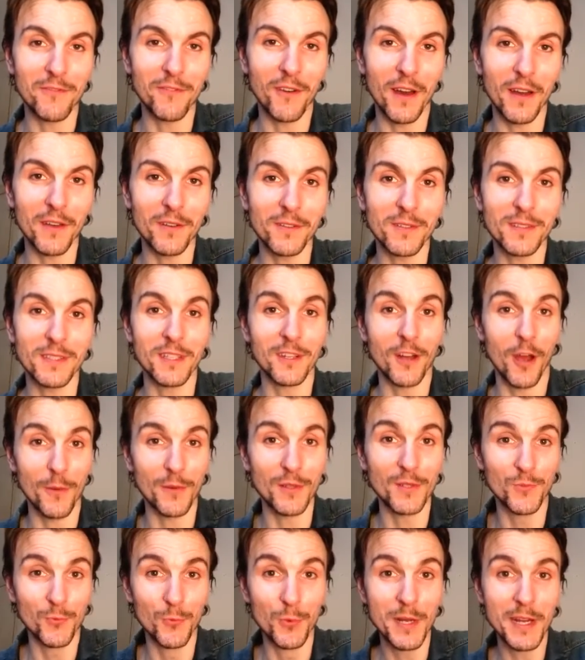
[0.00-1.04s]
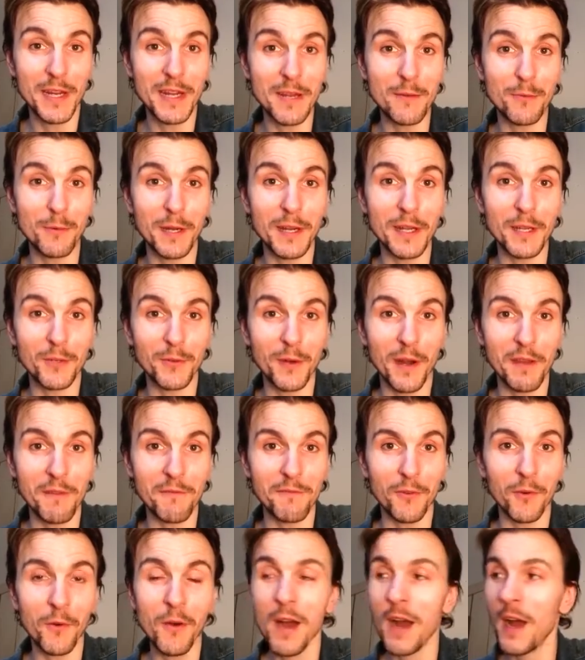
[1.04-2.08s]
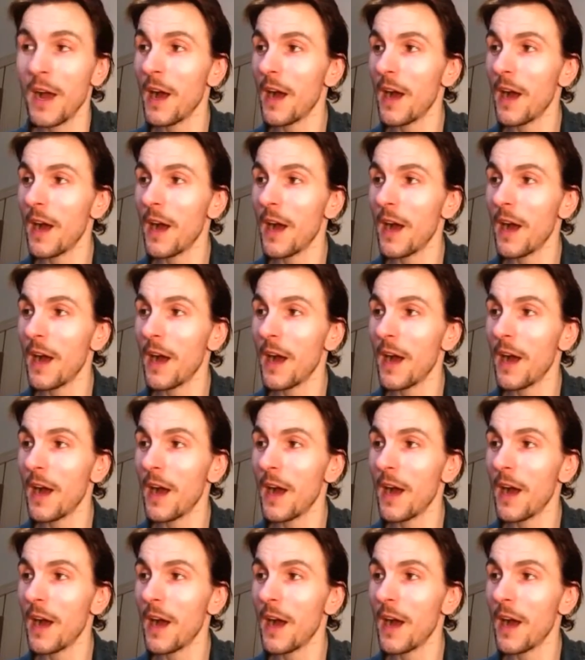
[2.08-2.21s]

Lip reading: files, and I was really, really grateful.